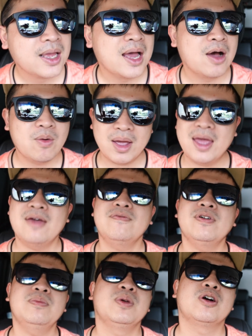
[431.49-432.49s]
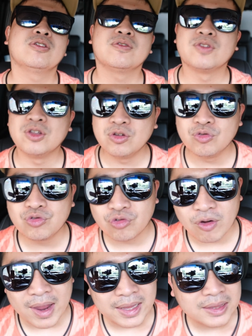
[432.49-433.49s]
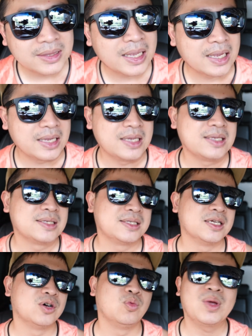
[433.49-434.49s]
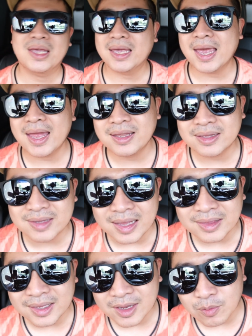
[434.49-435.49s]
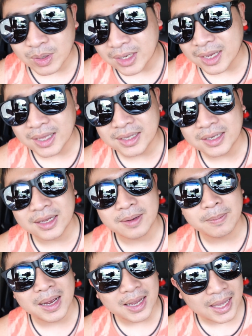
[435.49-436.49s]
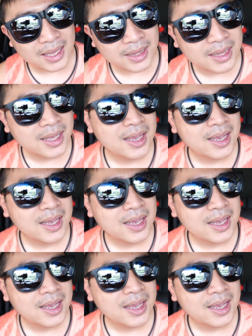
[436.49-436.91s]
However, because of the new trend, that is the weekend, Sunday weekend market,